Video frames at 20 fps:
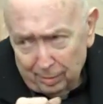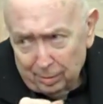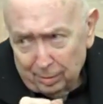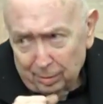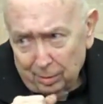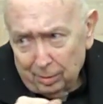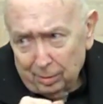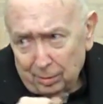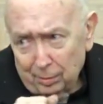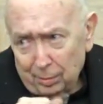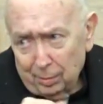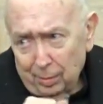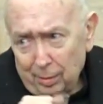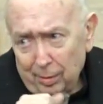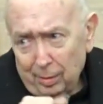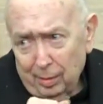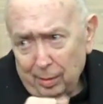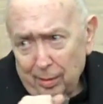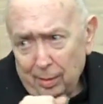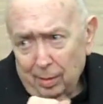the church, but he
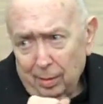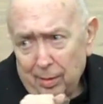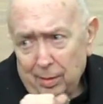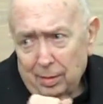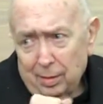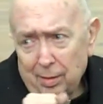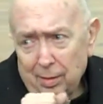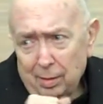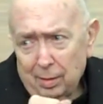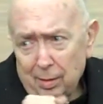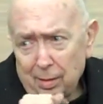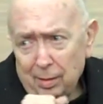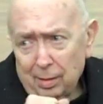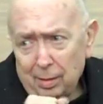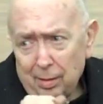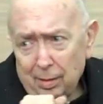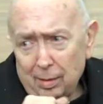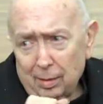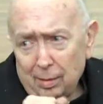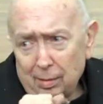didn't listen.
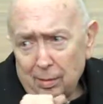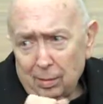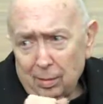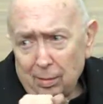So,